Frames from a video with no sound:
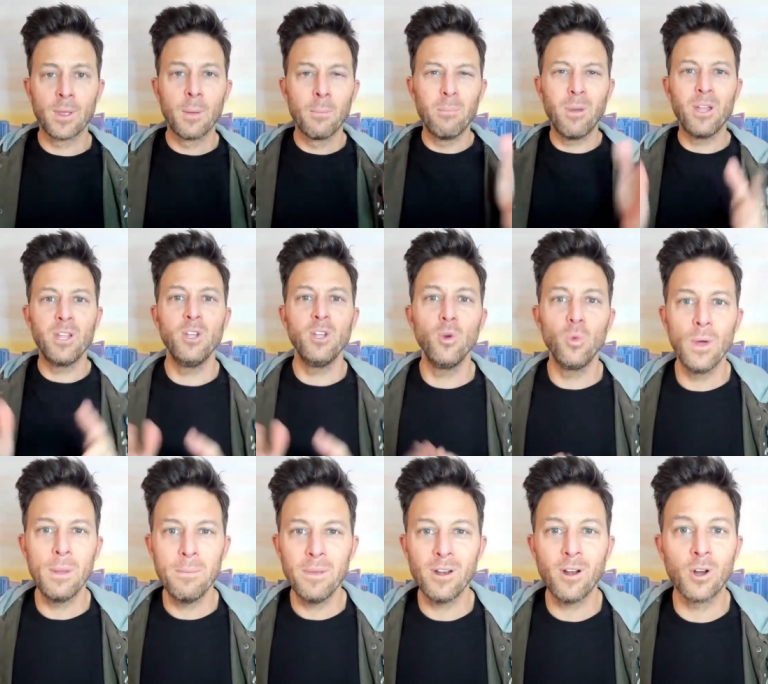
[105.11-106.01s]
But you
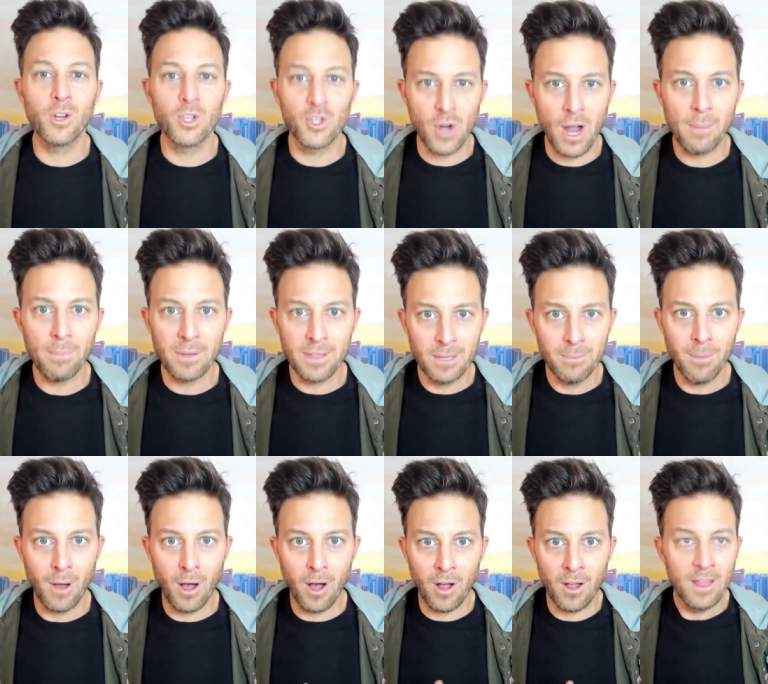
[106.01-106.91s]
women are dropping the
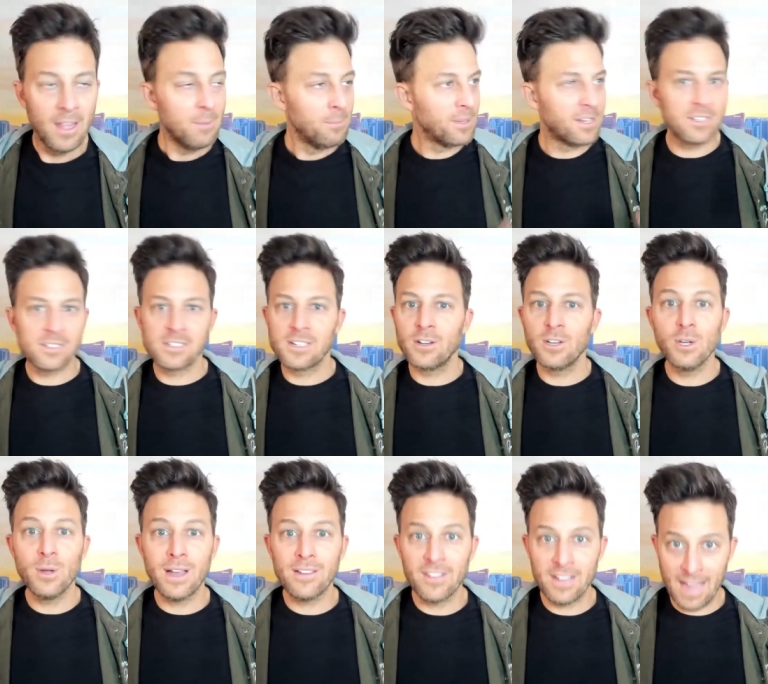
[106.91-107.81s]
ball because here
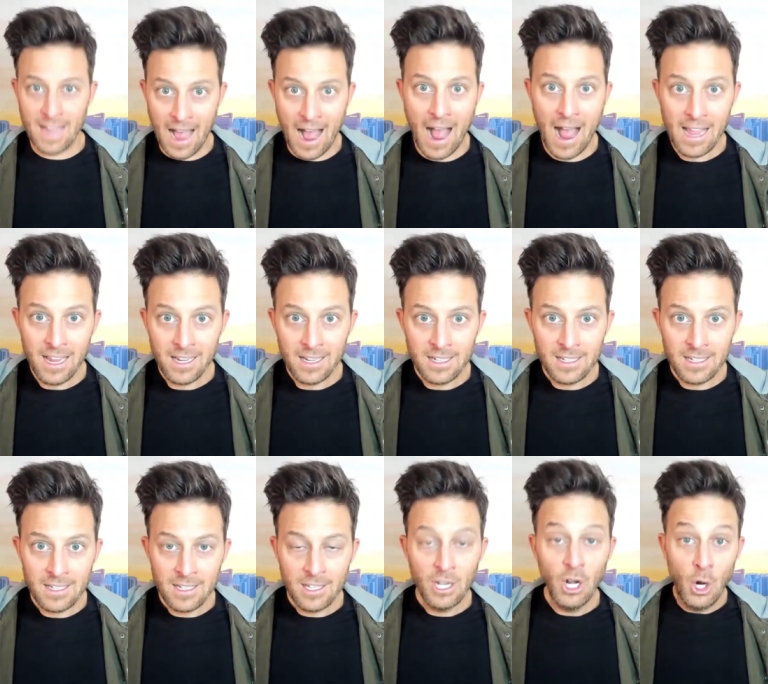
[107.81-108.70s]
you have a guy
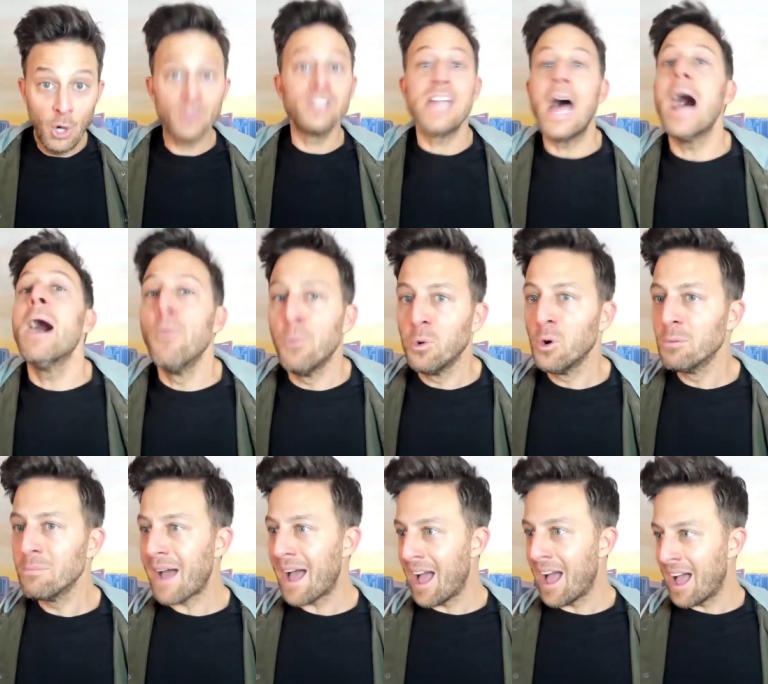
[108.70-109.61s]
who's a
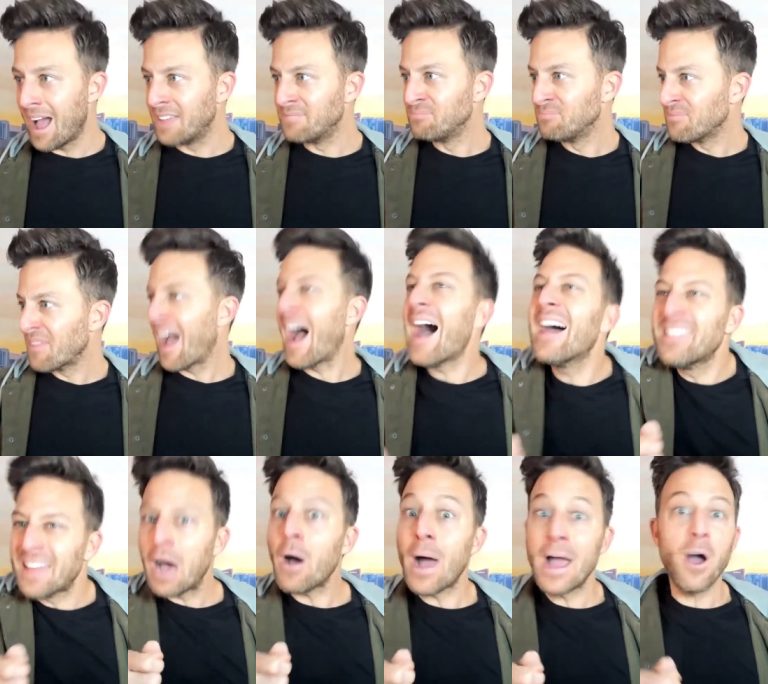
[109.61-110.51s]
woman and
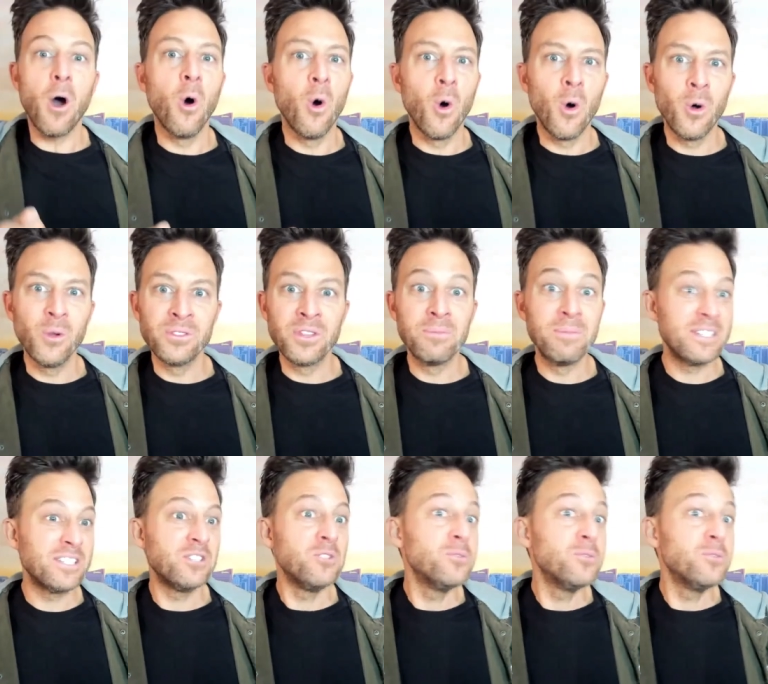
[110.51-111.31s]
now I own the Miss